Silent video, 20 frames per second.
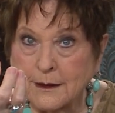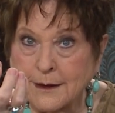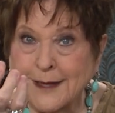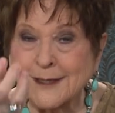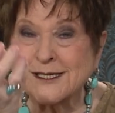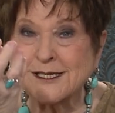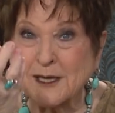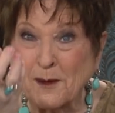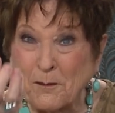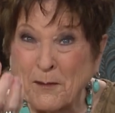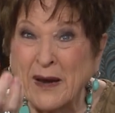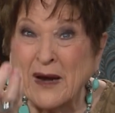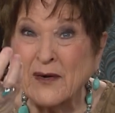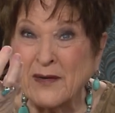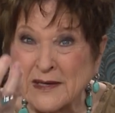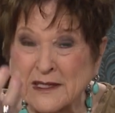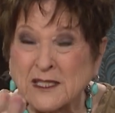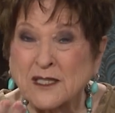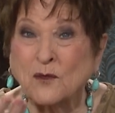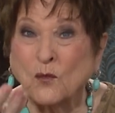a
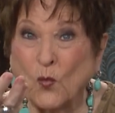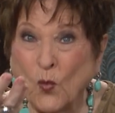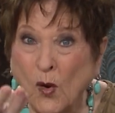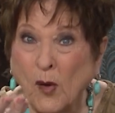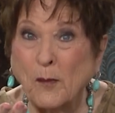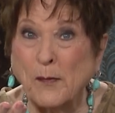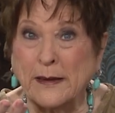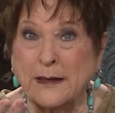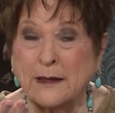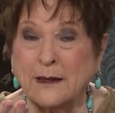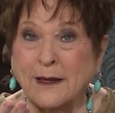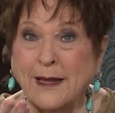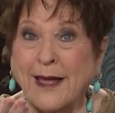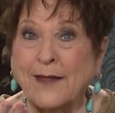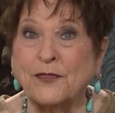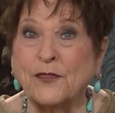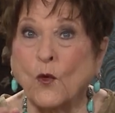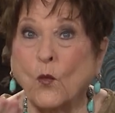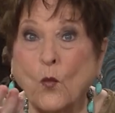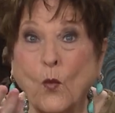Samaritan woman
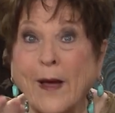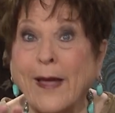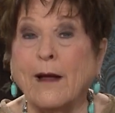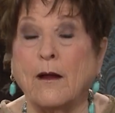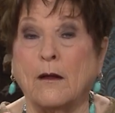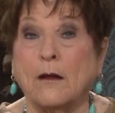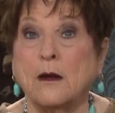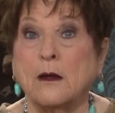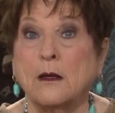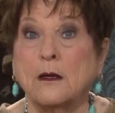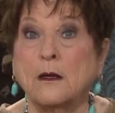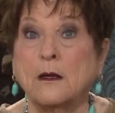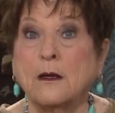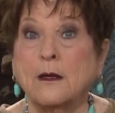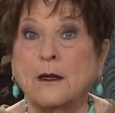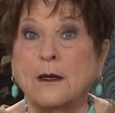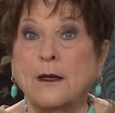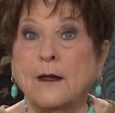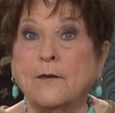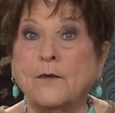at the well,
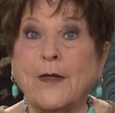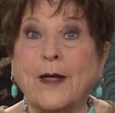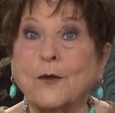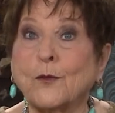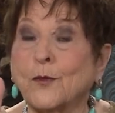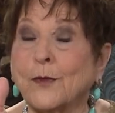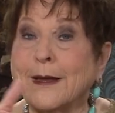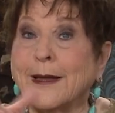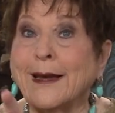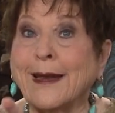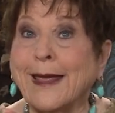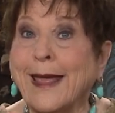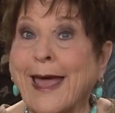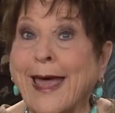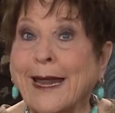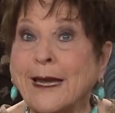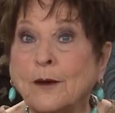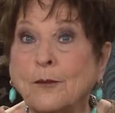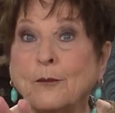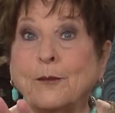that really
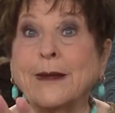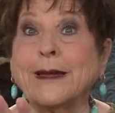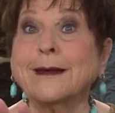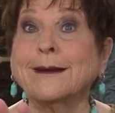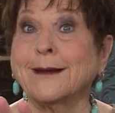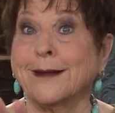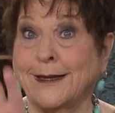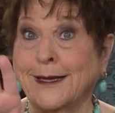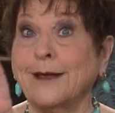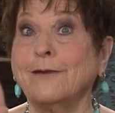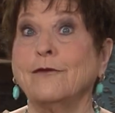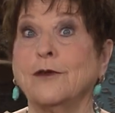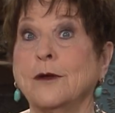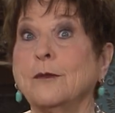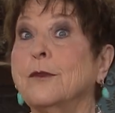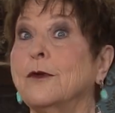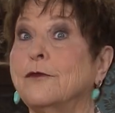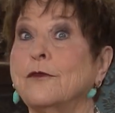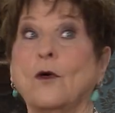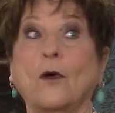hadn't been
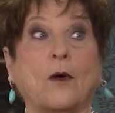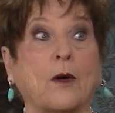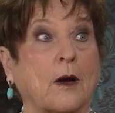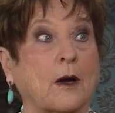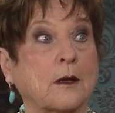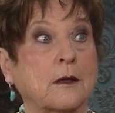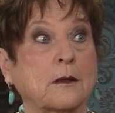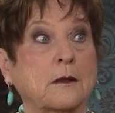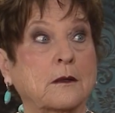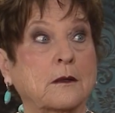given before.